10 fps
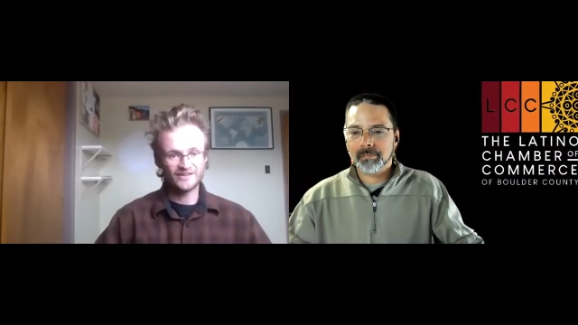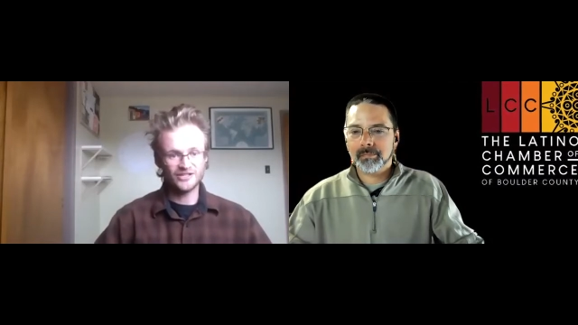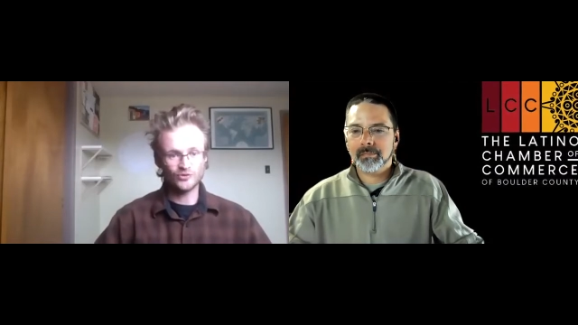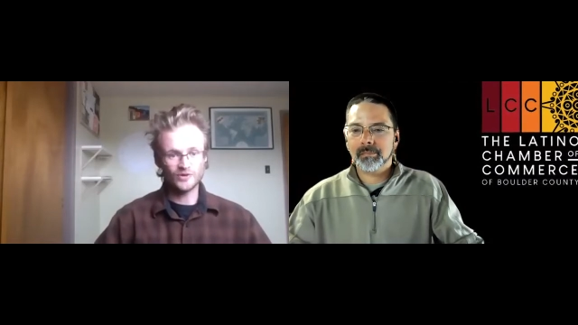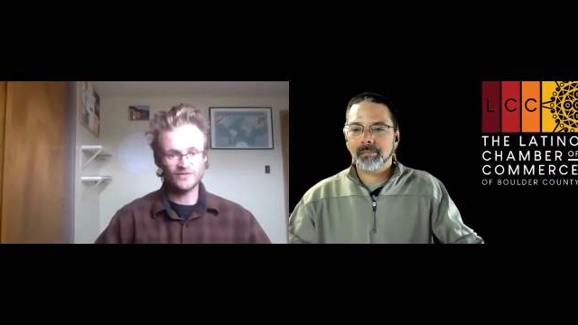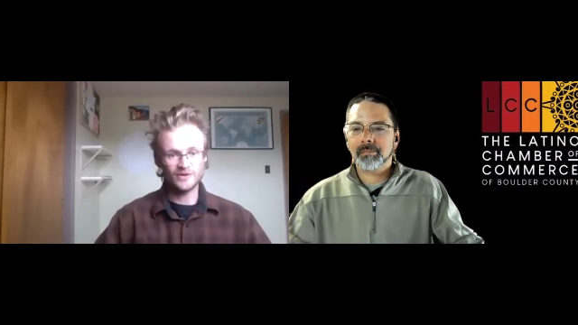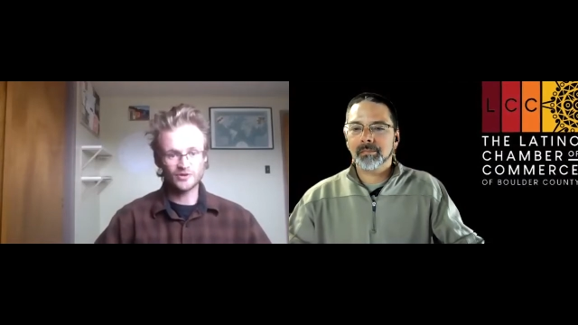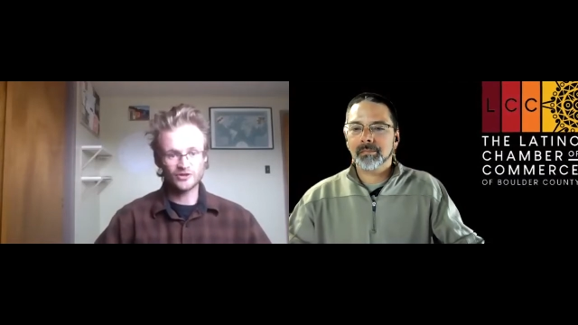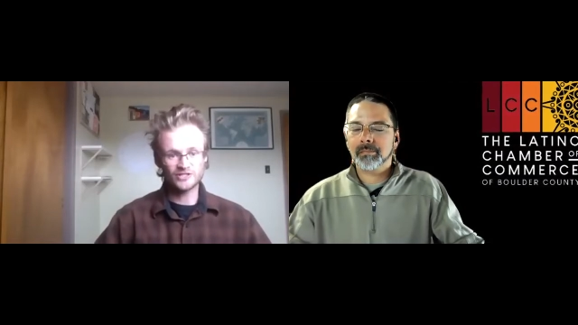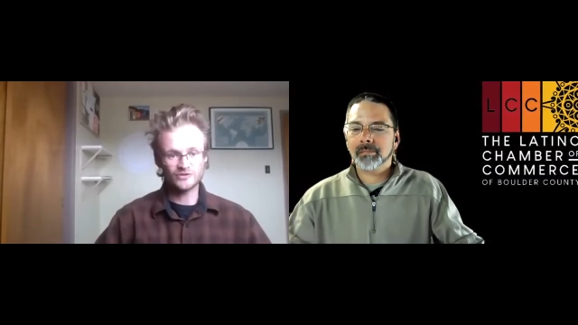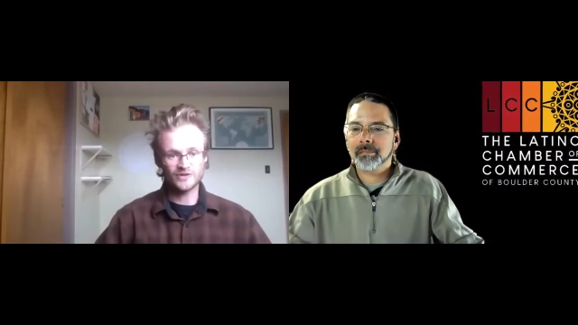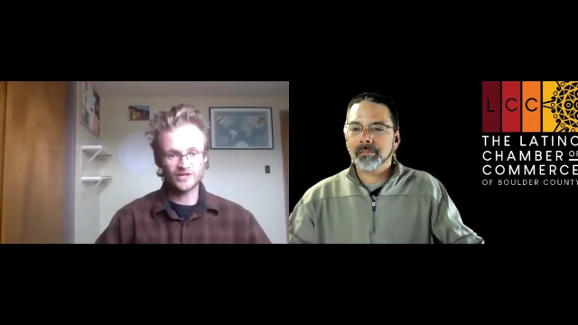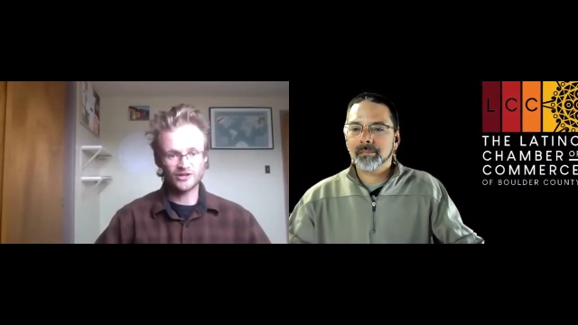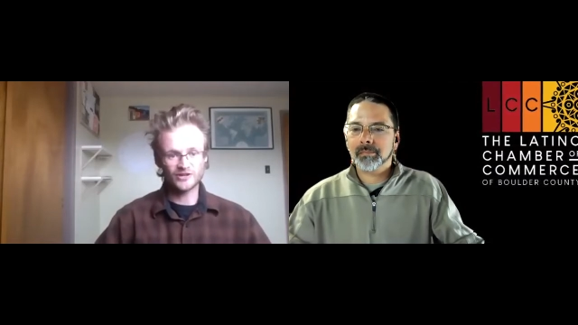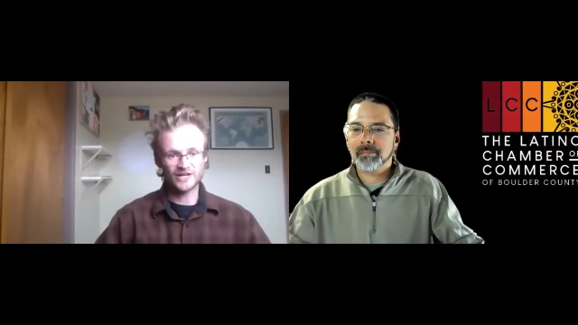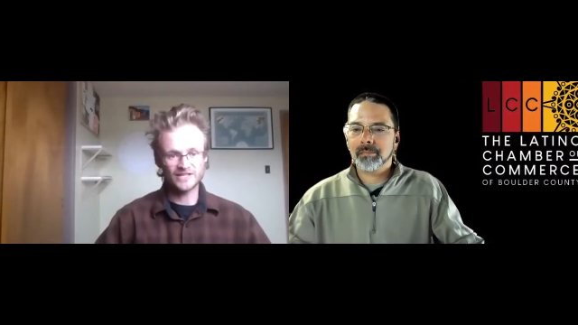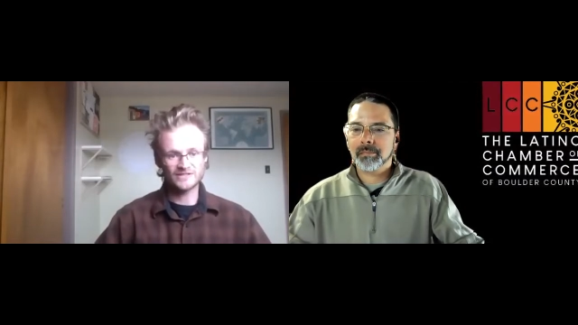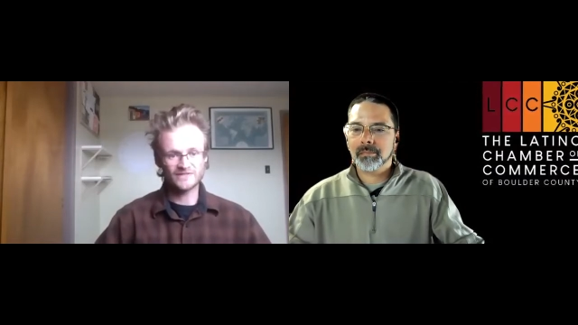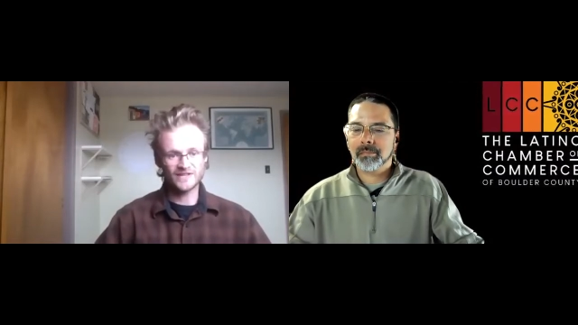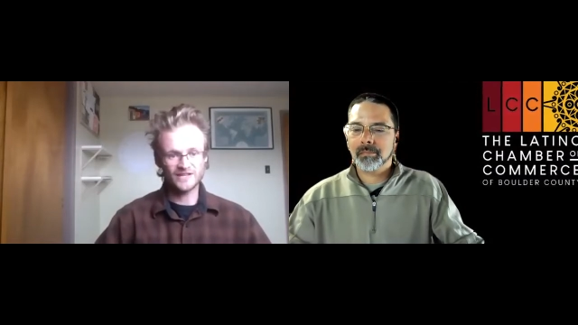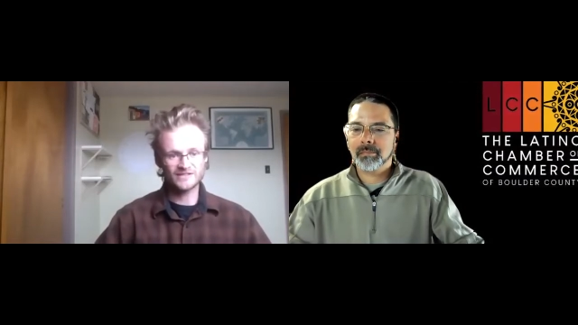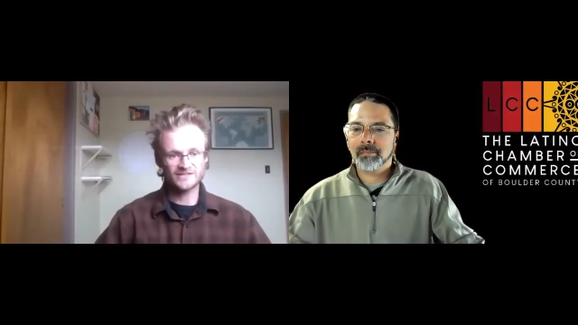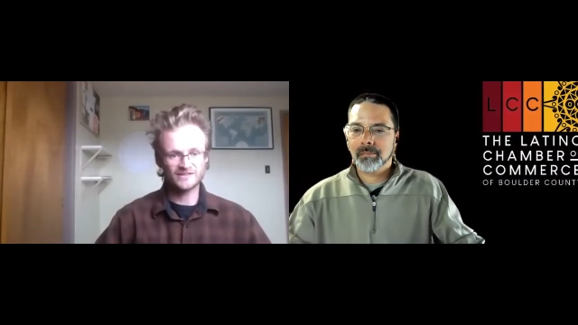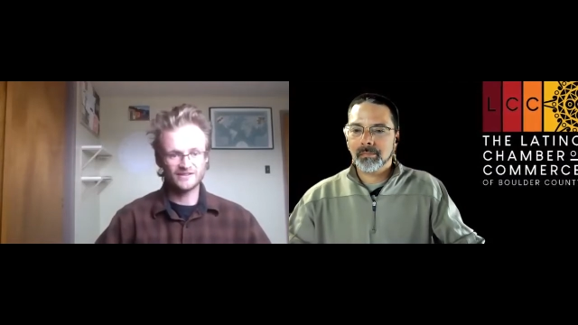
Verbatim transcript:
Speaker 1: You know, we have immigrants doing all kinds of things.